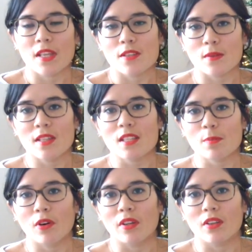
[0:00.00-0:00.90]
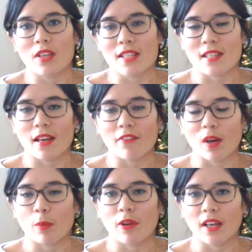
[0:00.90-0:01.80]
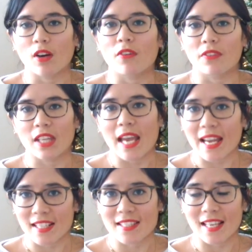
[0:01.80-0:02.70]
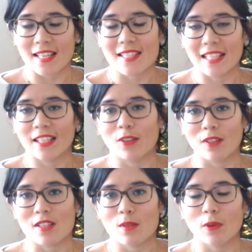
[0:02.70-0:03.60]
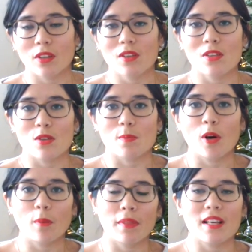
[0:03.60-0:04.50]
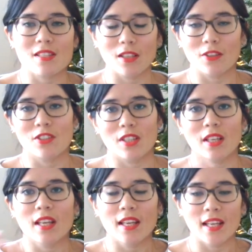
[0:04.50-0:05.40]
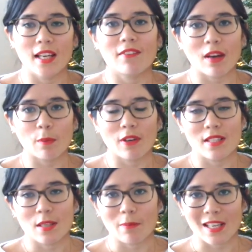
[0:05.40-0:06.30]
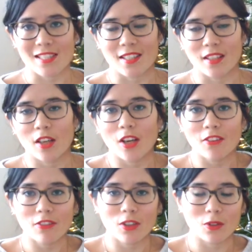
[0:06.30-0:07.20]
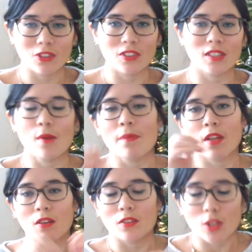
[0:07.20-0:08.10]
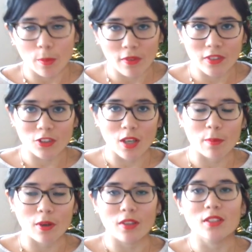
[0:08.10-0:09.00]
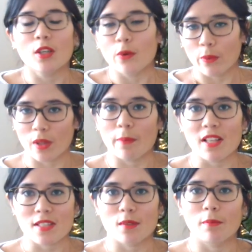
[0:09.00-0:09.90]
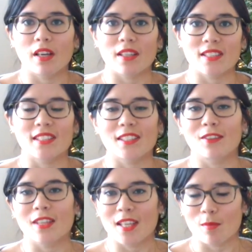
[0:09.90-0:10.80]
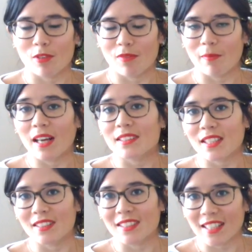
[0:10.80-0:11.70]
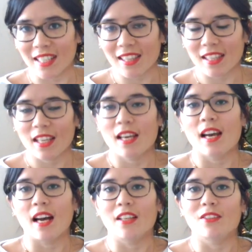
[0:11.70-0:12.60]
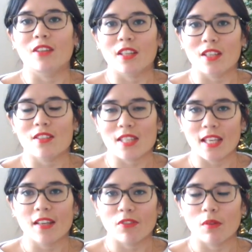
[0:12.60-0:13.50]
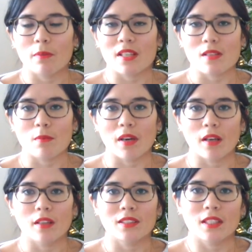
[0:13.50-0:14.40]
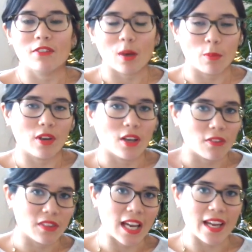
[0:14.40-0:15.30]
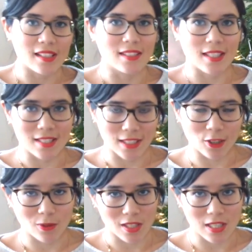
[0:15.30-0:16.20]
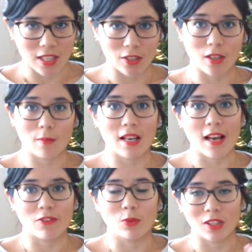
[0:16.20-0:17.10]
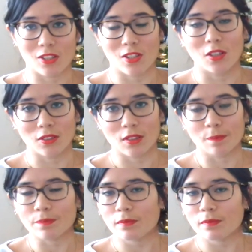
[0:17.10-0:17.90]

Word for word: So at this point you need to evaporate off the excess liquid. So what you're going to do is pop that solution in an evaporating basin over a gauze on top of a tripod with a Bunsen burner sitting on a heatproof mat underneath and you're going to use the heat from the Bunsen burner to evaporate off that excess liquid and you're going to be left the salt.